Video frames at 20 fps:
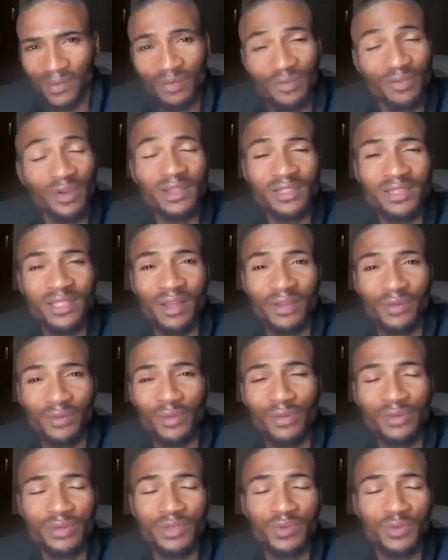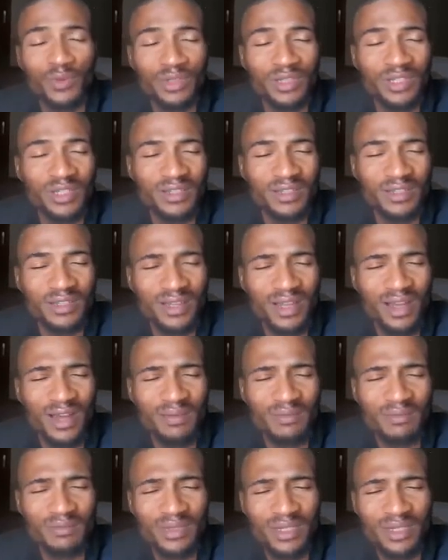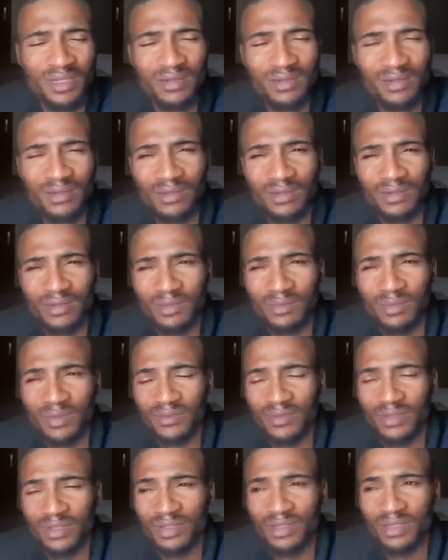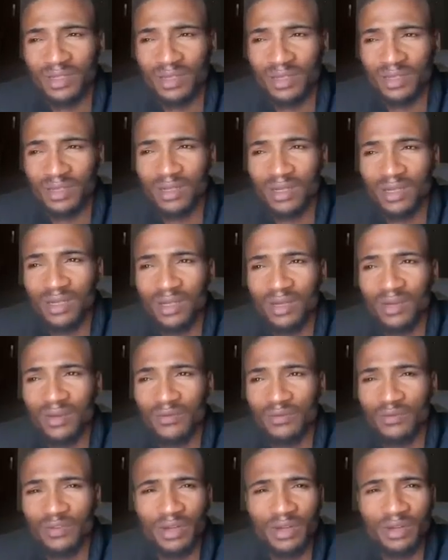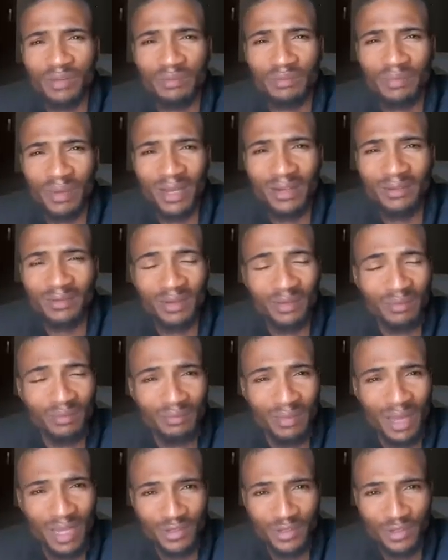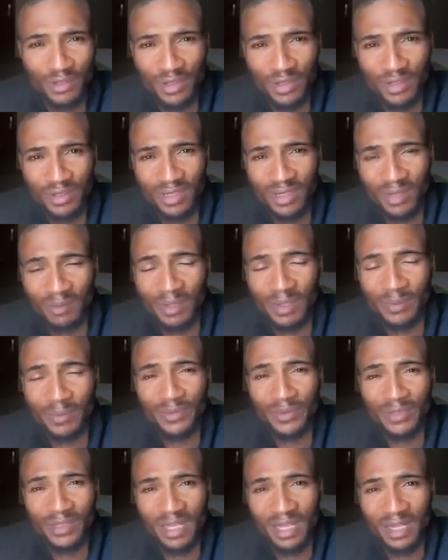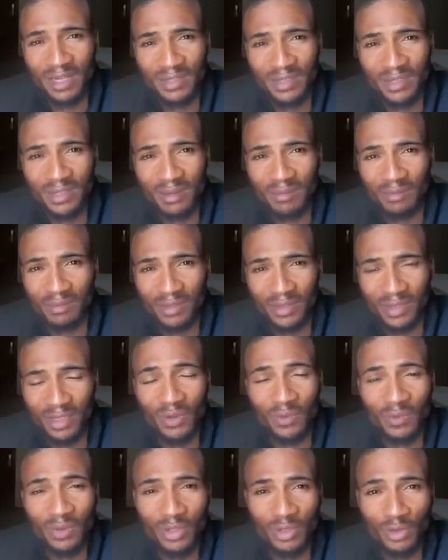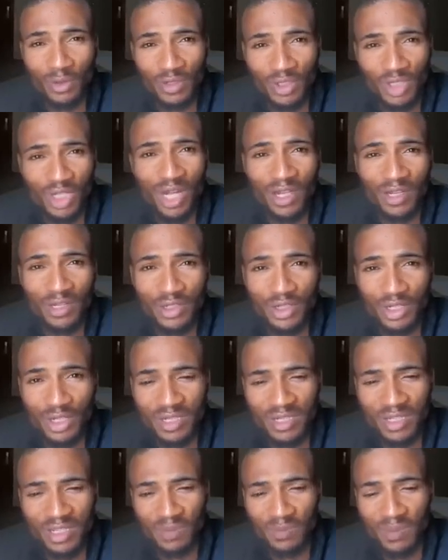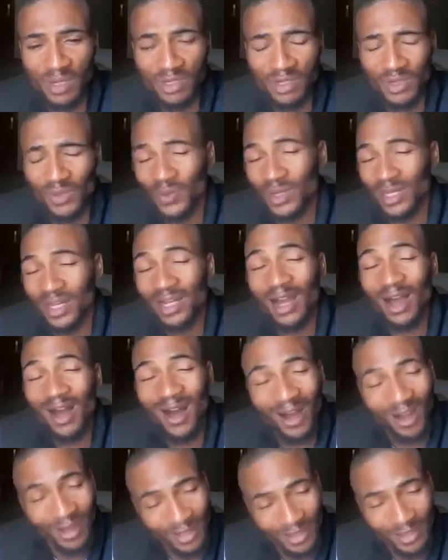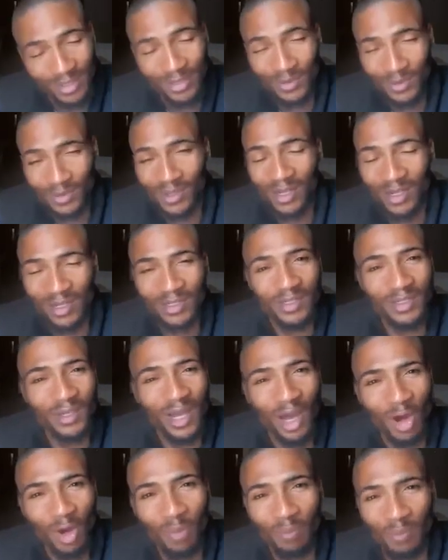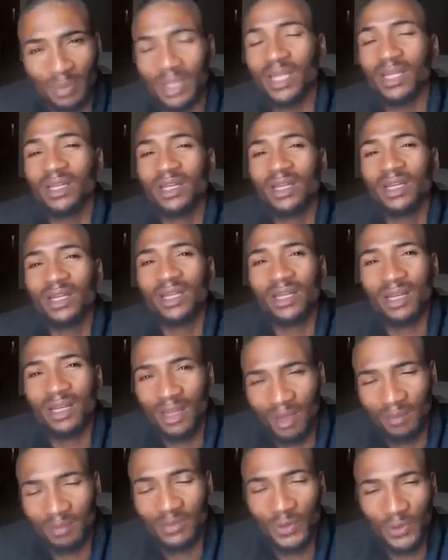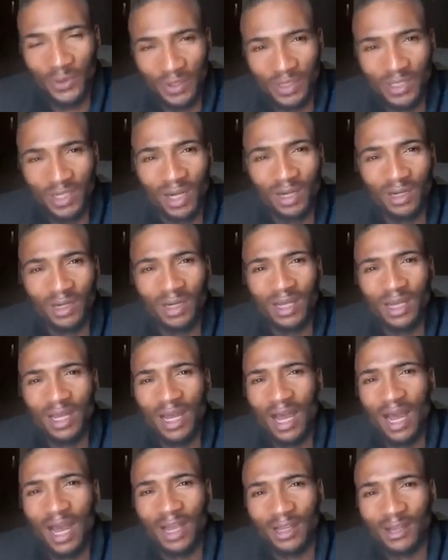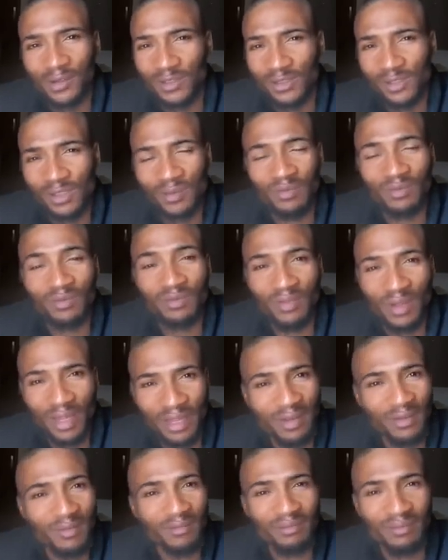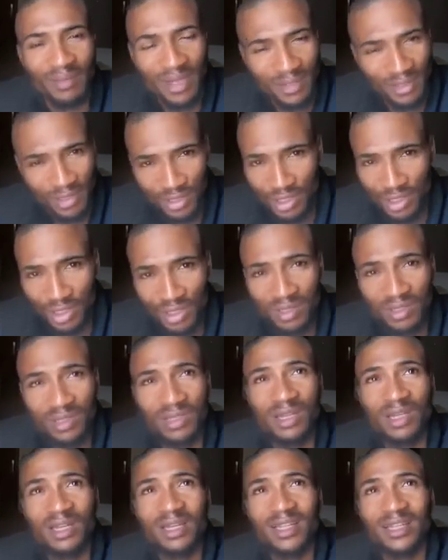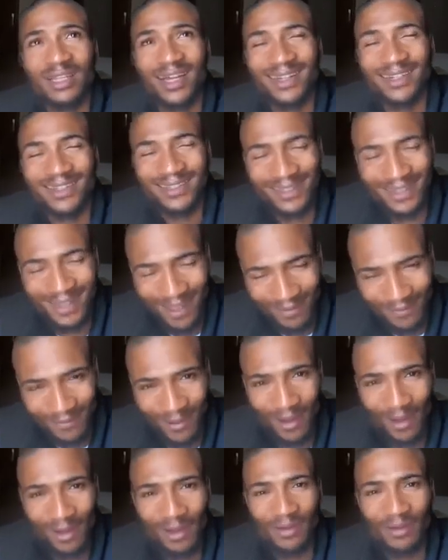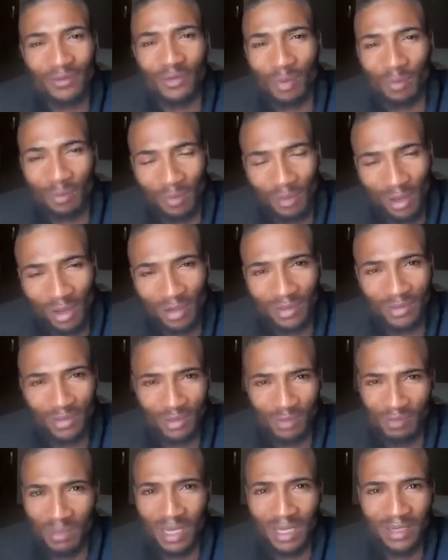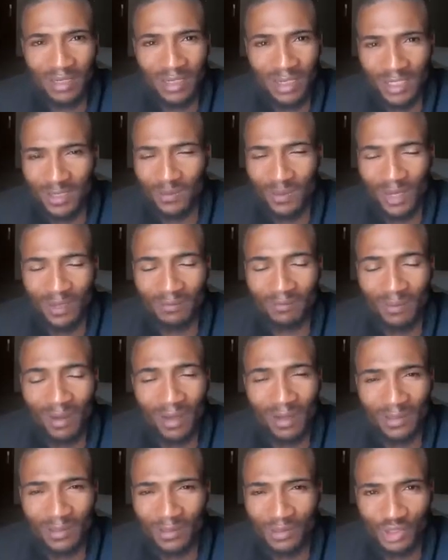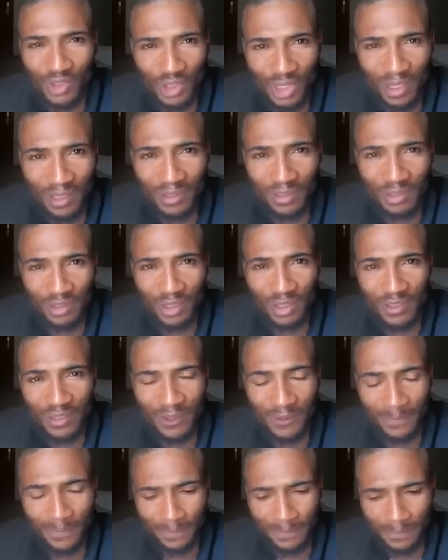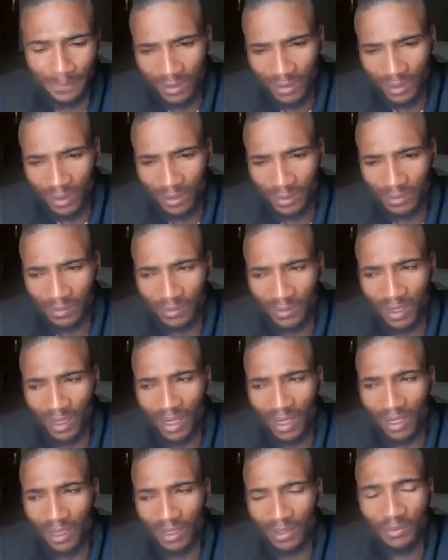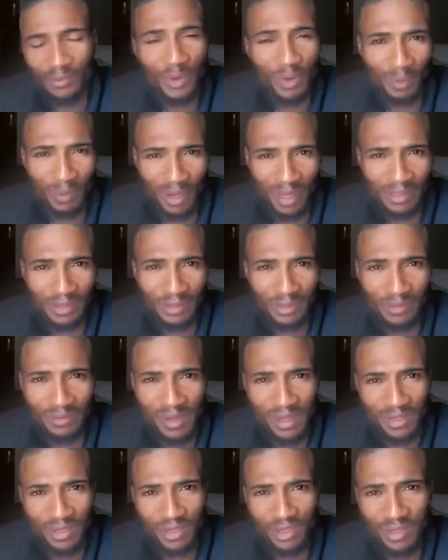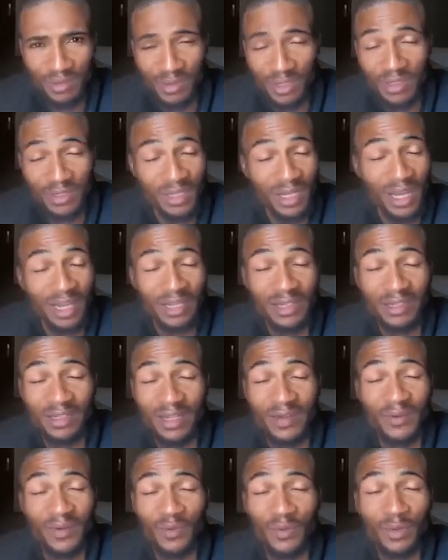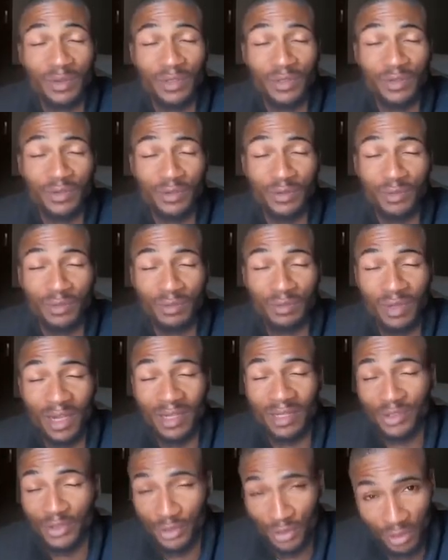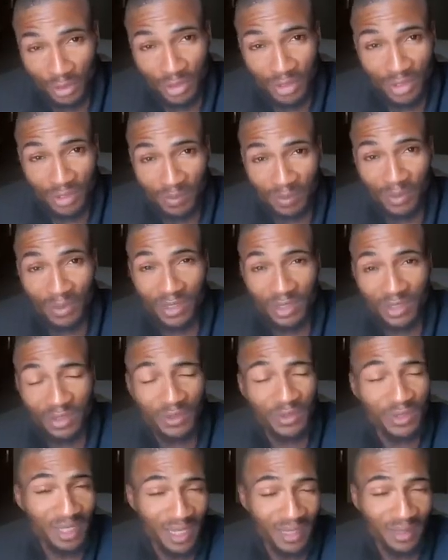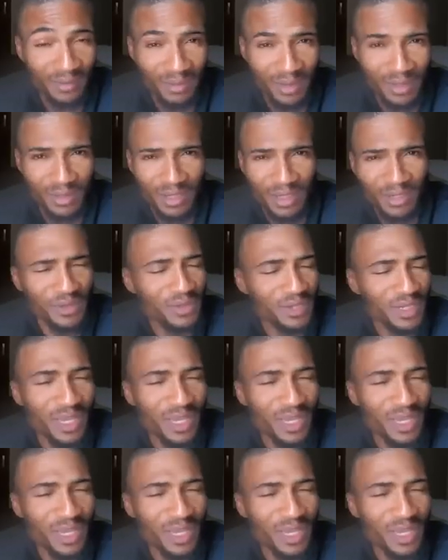First, I thought it was a scam, some of these very bad messages that people sent, knowing your challenges, especially when I asked your guys to help me come to Qatar. I got some fake messages that never replied to me despite my challenges. So I replied to the message, because I never want to judge the person who sent the message.